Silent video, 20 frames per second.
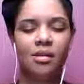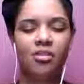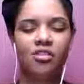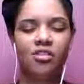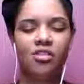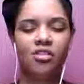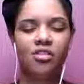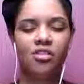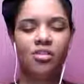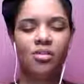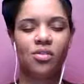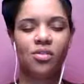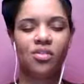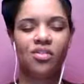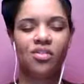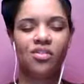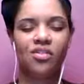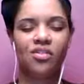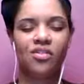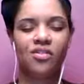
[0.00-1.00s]
just
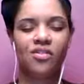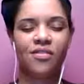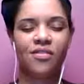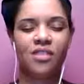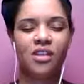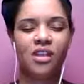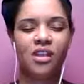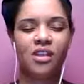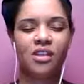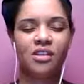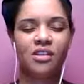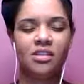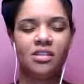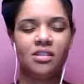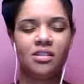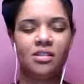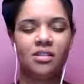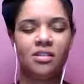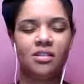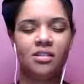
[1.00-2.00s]
notice your feet